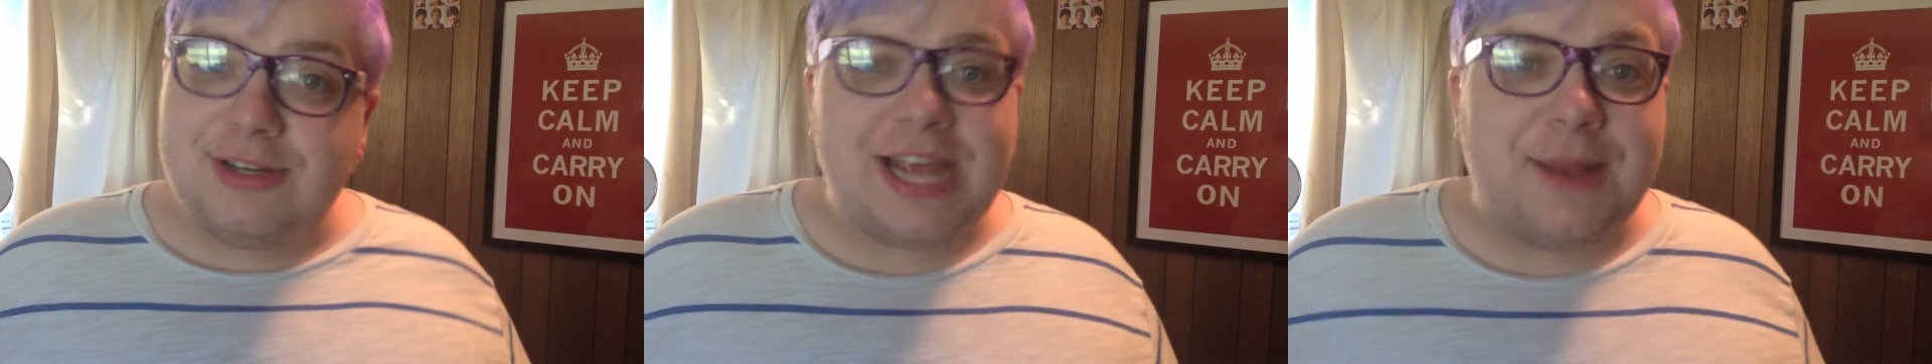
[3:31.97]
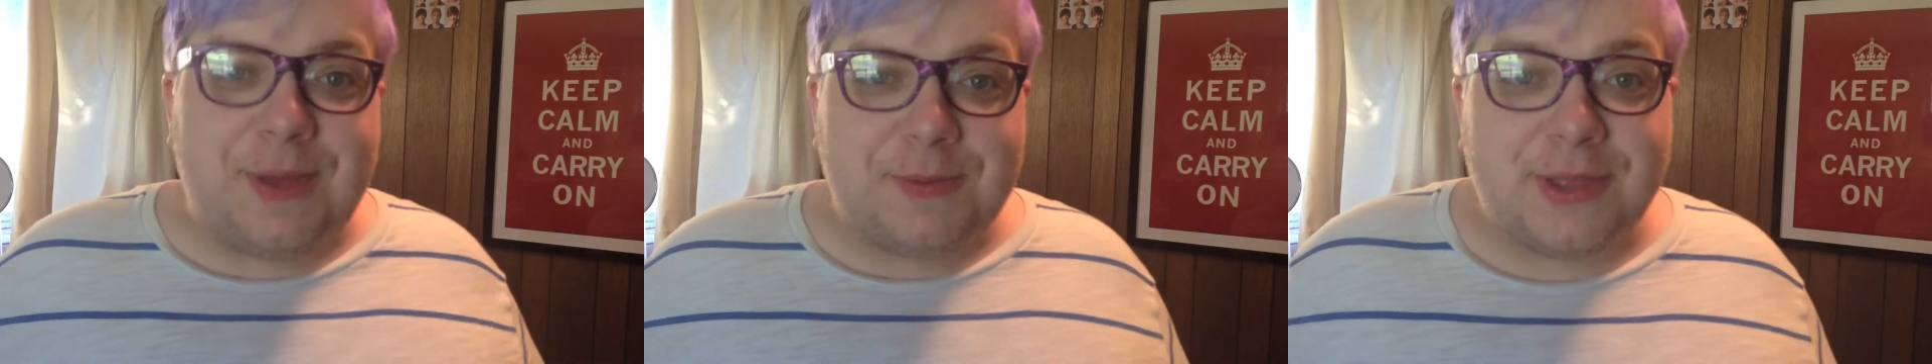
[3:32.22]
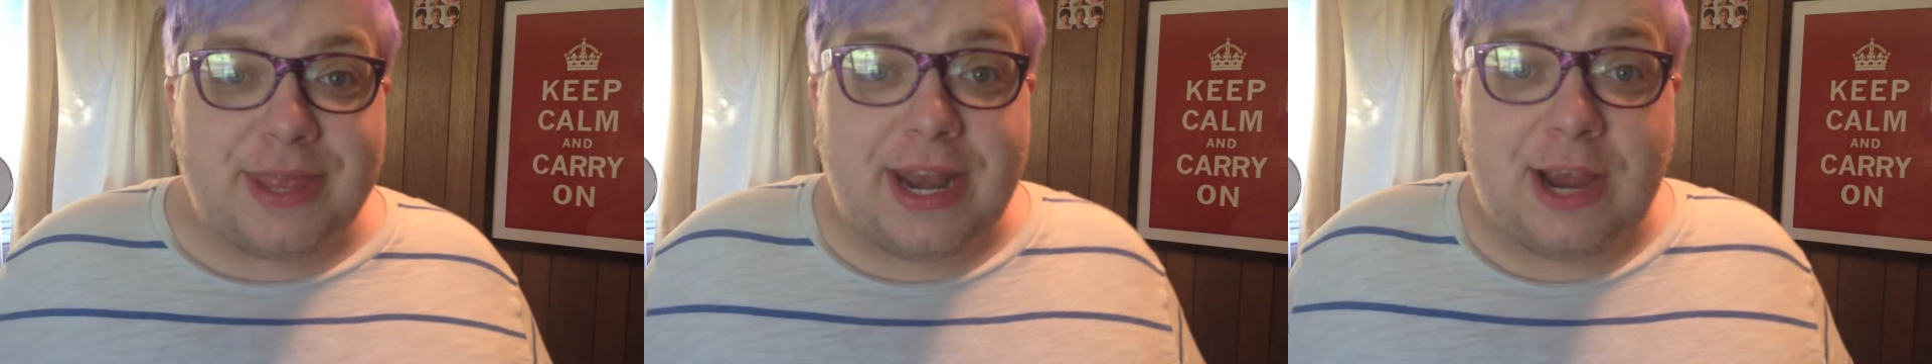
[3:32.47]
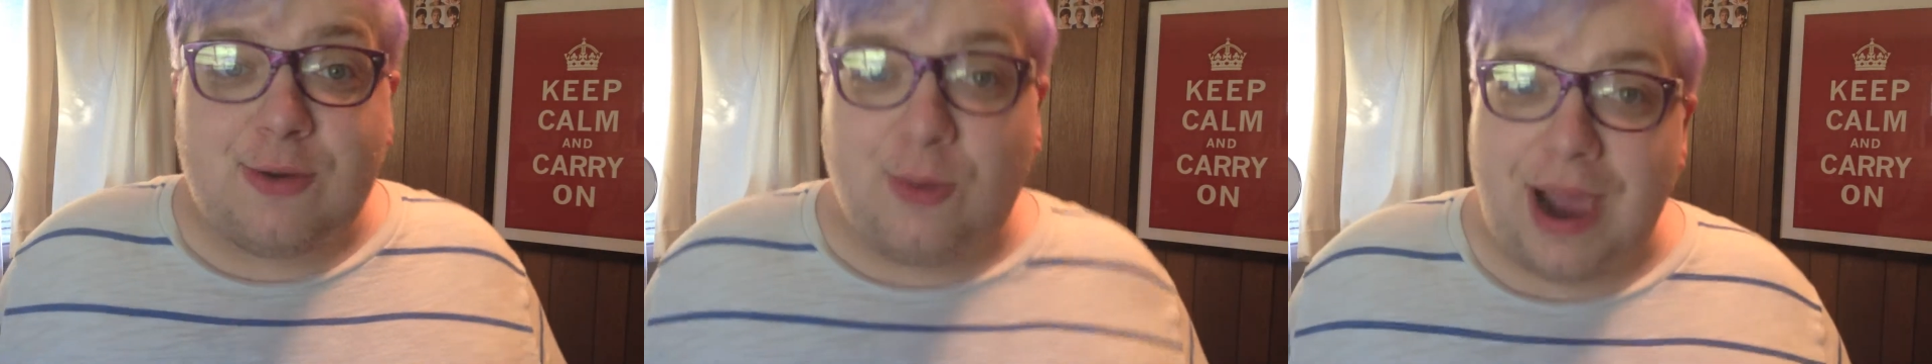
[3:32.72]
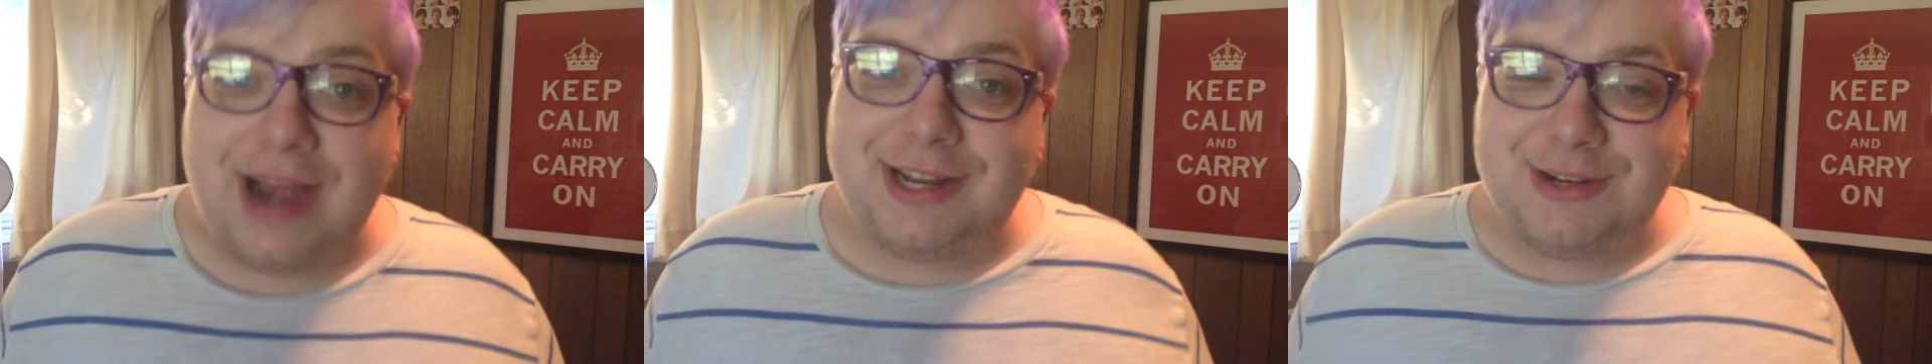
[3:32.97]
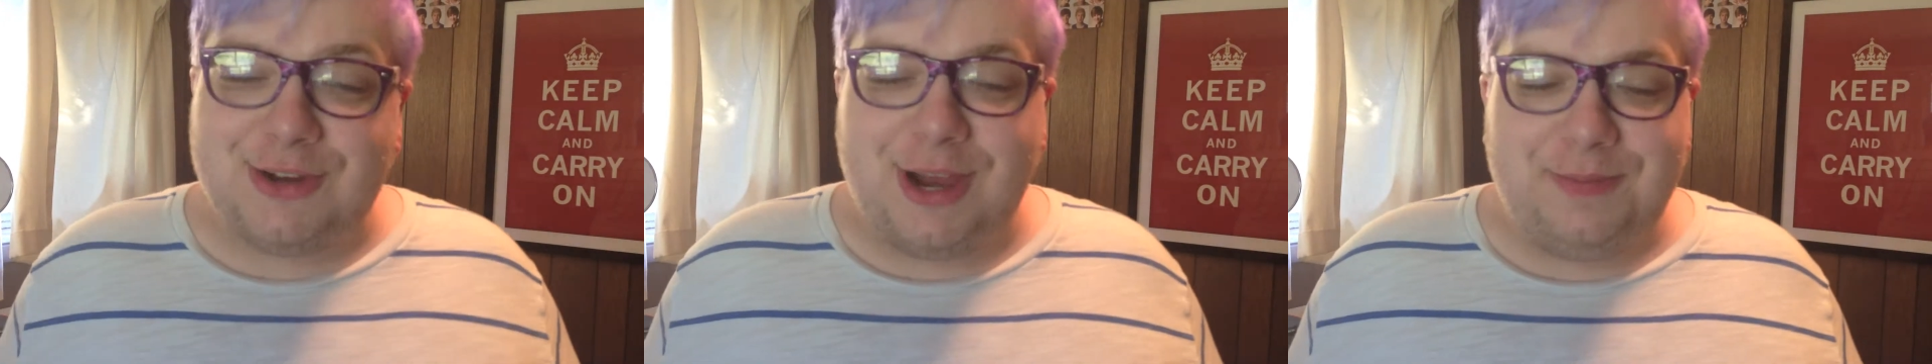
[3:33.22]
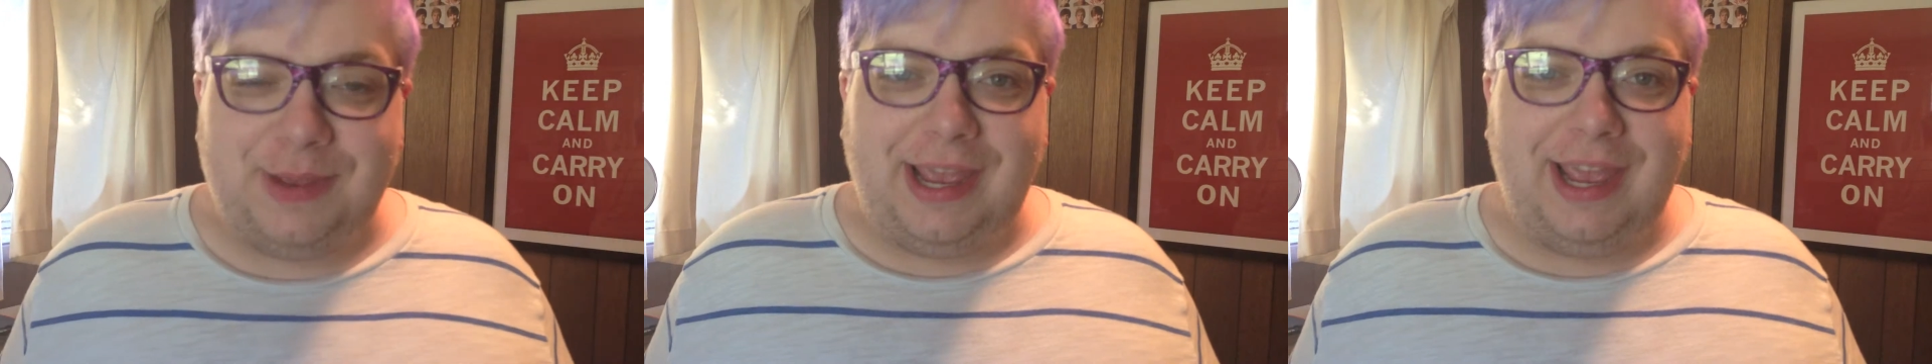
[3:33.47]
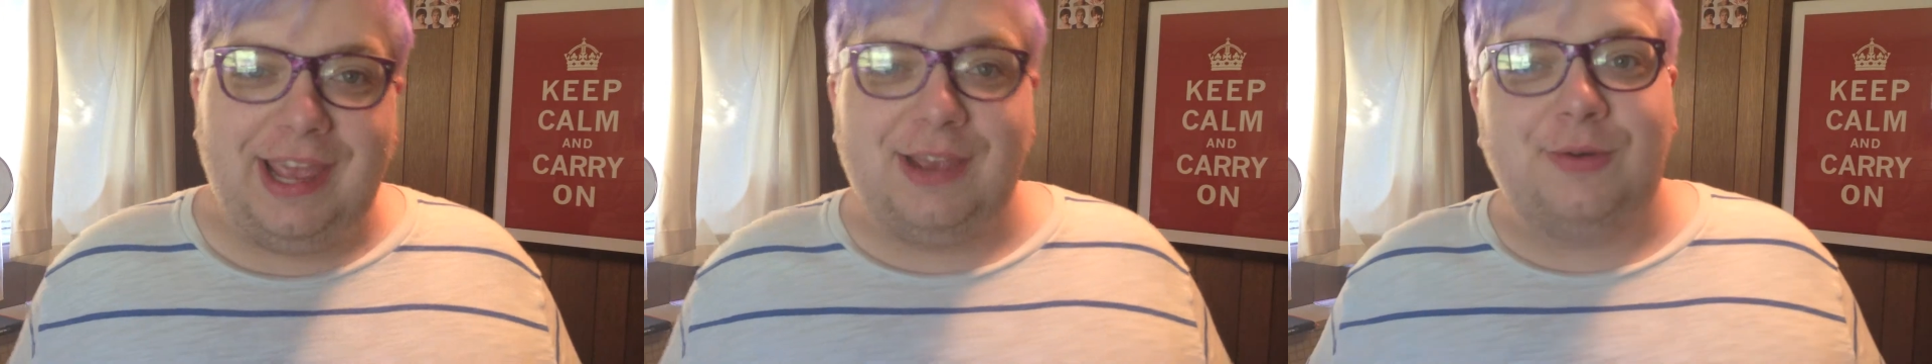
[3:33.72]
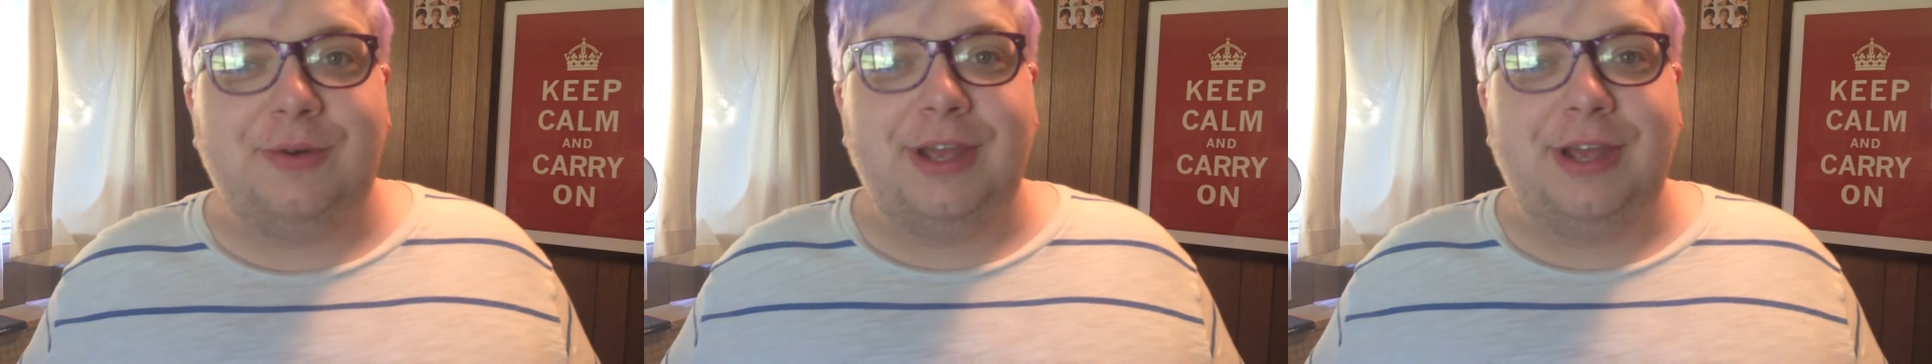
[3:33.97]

dead people that I quite enjoyed being